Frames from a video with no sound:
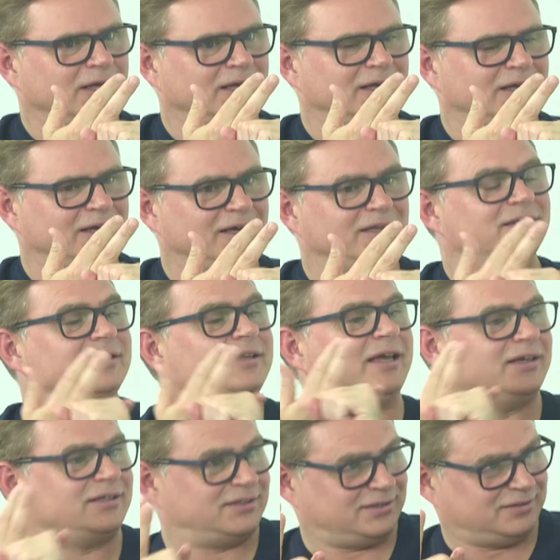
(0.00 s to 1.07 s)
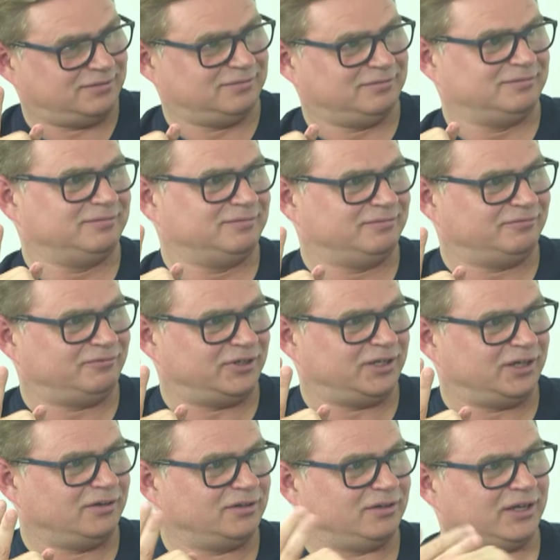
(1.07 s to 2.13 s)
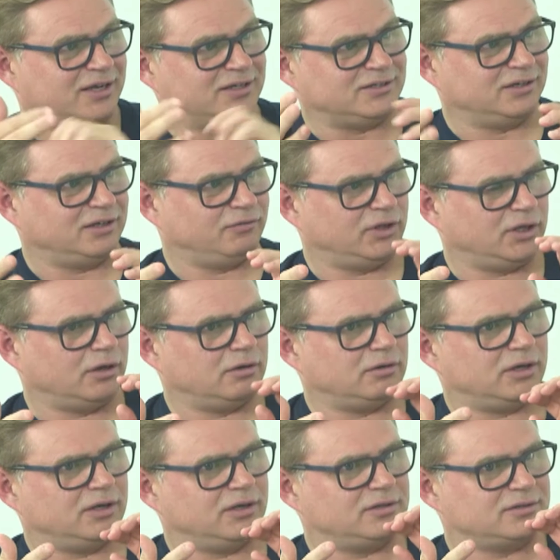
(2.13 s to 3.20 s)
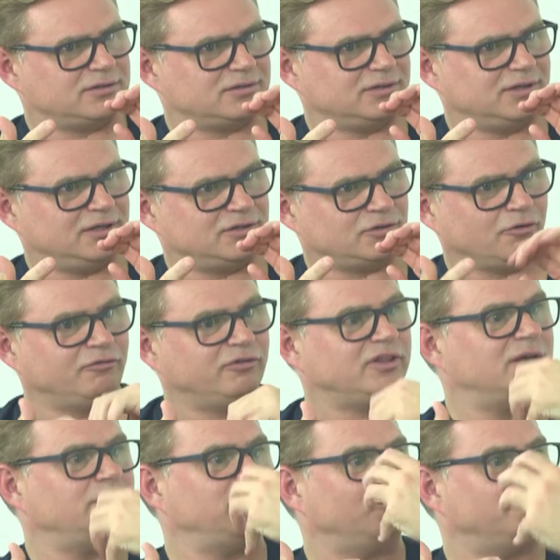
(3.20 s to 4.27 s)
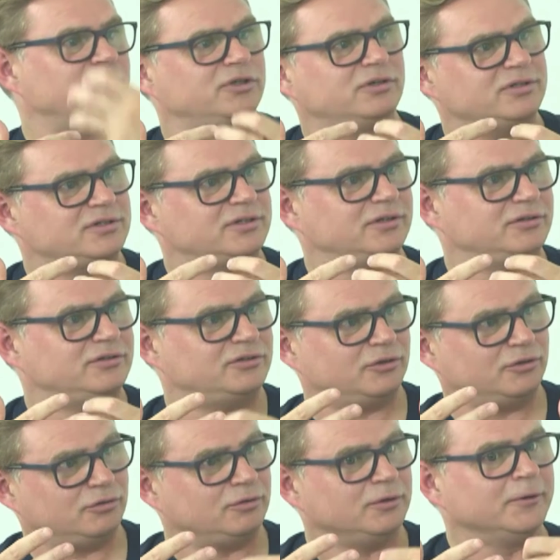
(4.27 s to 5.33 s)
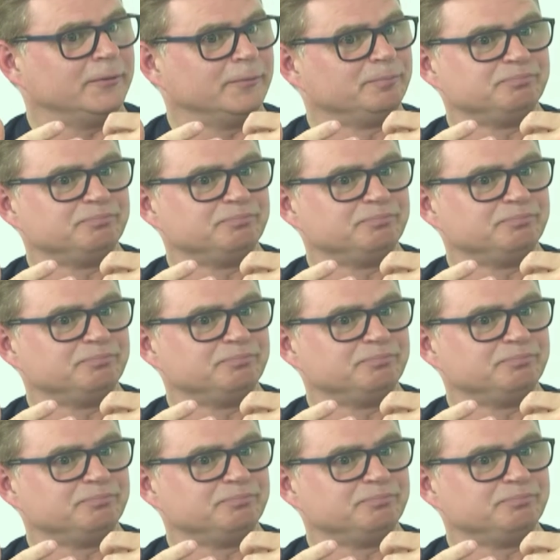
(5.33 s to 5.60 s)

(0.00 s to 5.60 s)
in the next video, in the case study video, is offer them the opportunity to